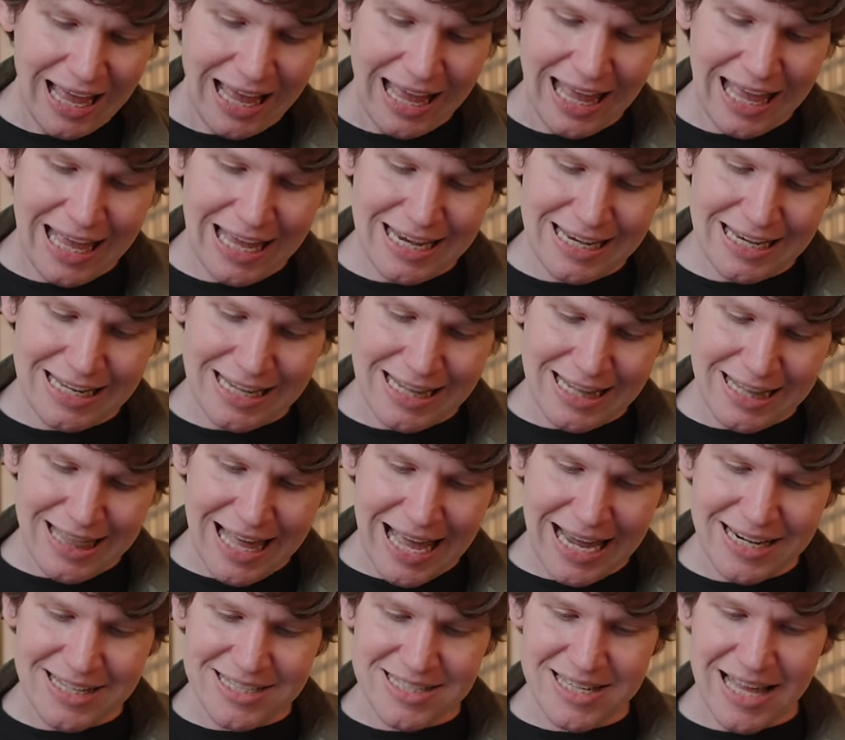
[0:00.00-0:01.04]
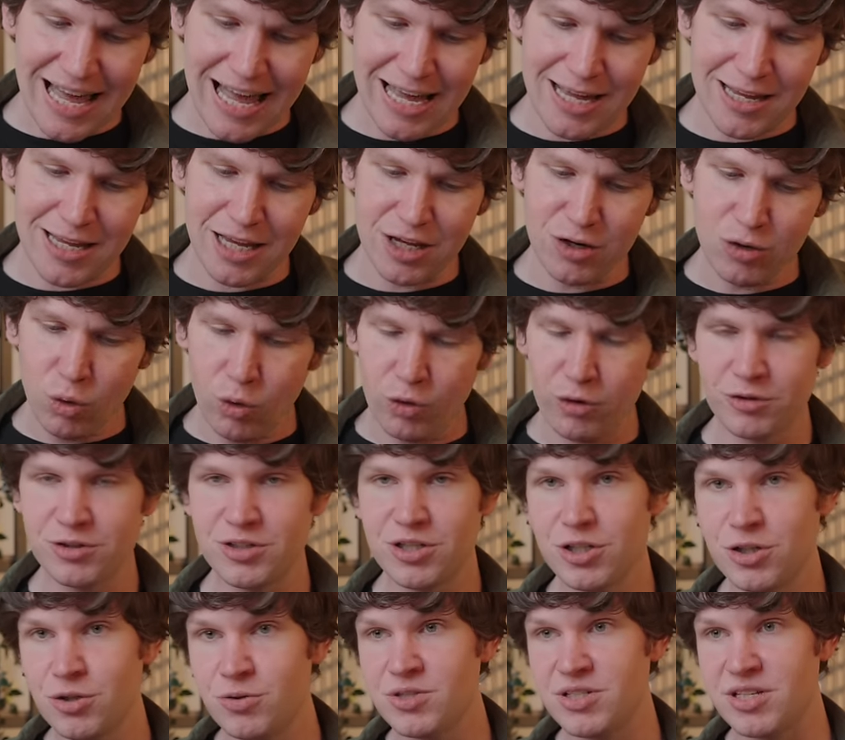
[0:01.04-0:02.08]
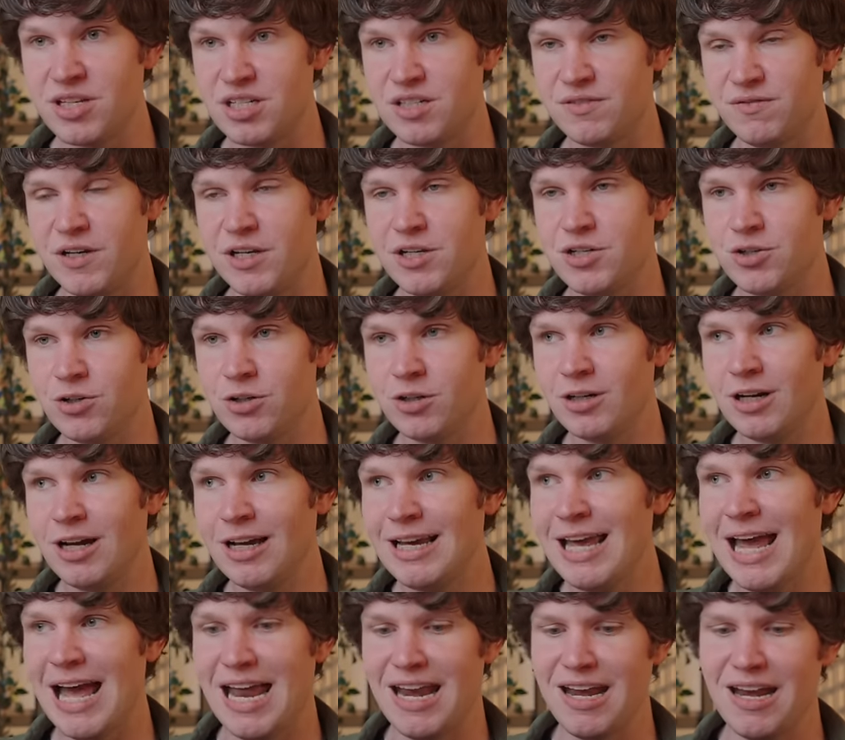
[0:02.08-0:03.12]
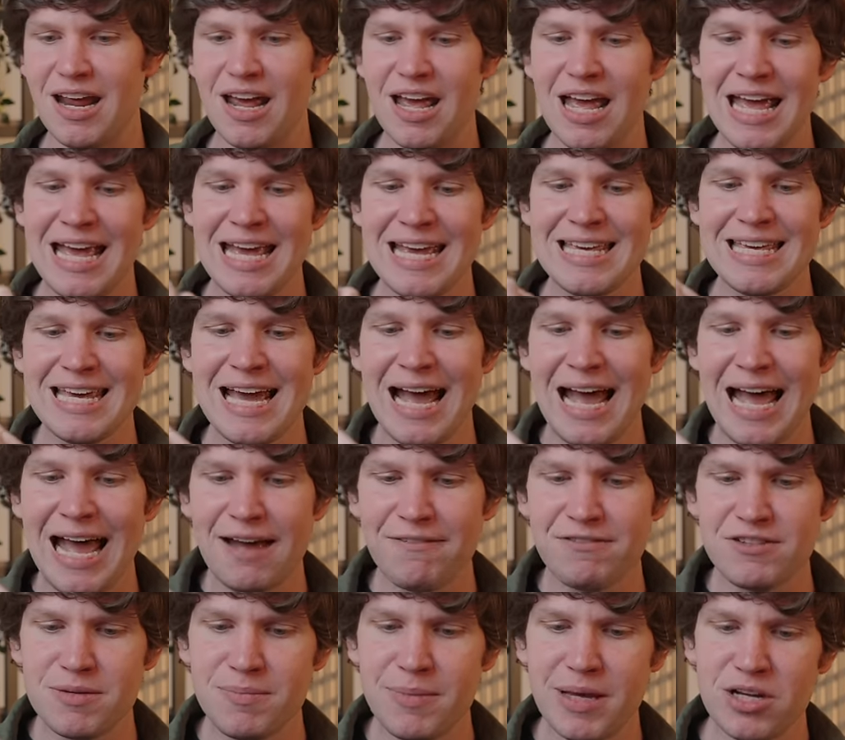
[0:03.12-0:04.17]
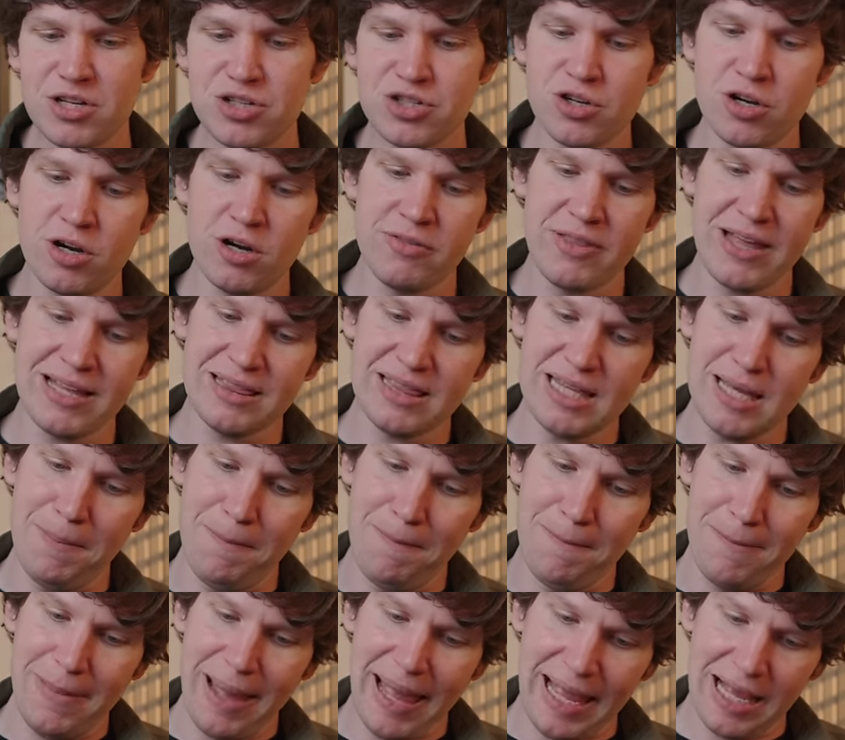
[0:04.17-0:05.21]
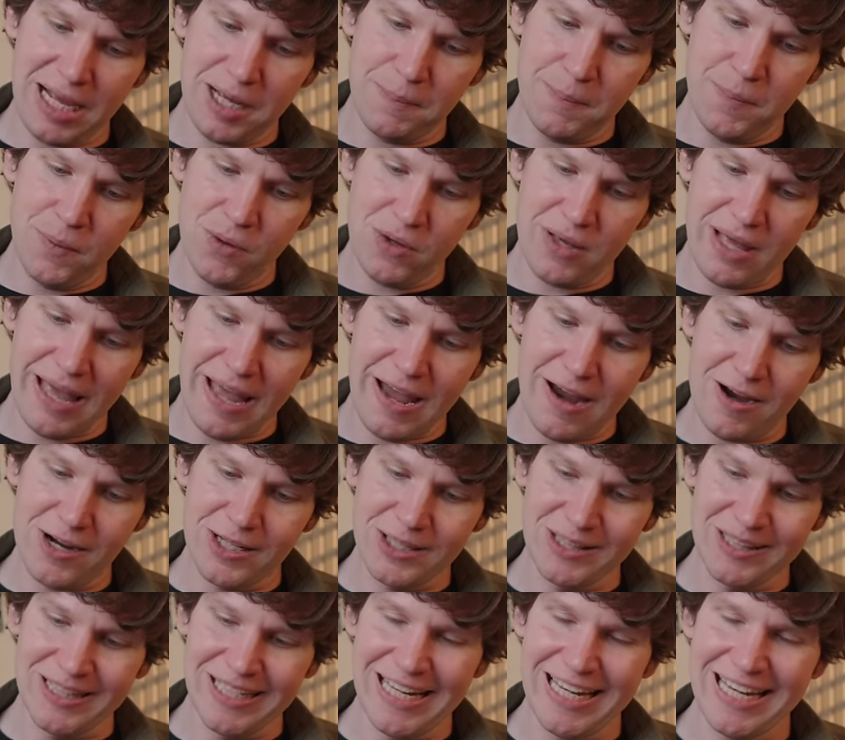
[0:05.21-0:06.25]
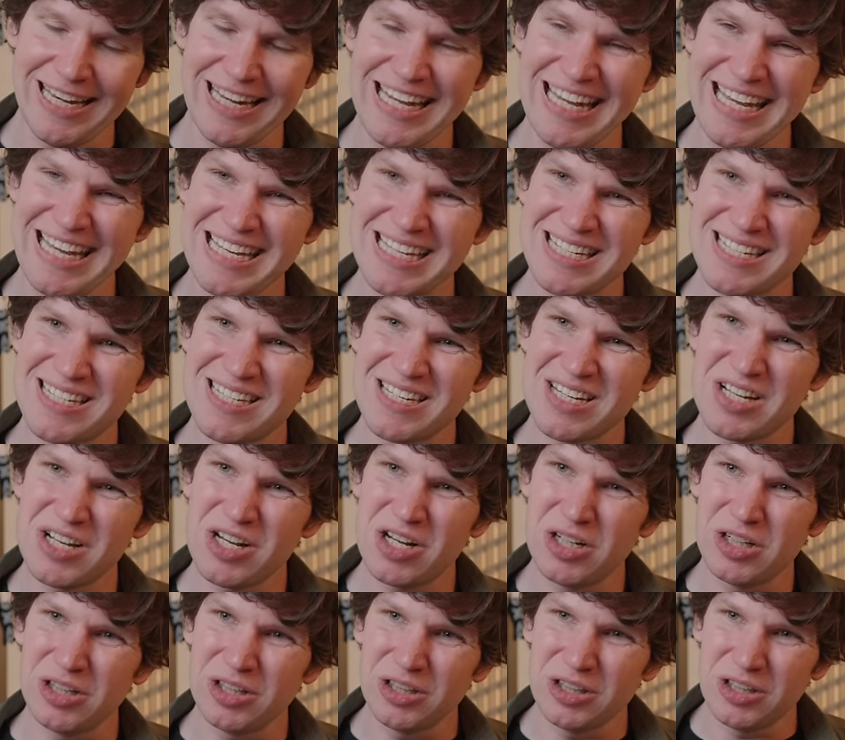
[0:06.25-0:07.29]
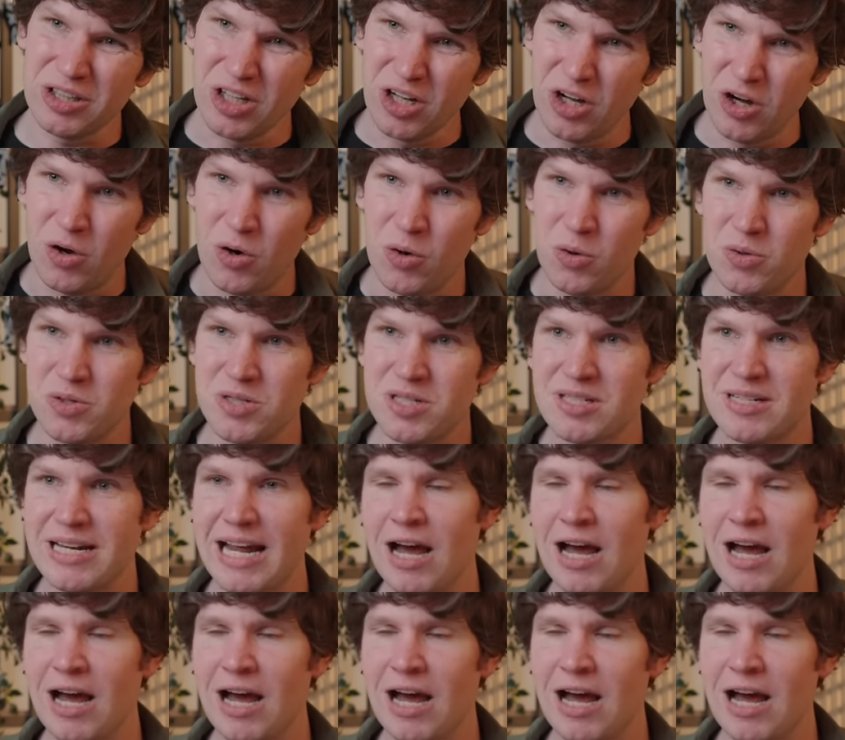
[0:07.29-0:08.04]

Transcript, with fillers: And that is that in order to use this feature, again, you have to make sure that the MacBook Air lid is closed.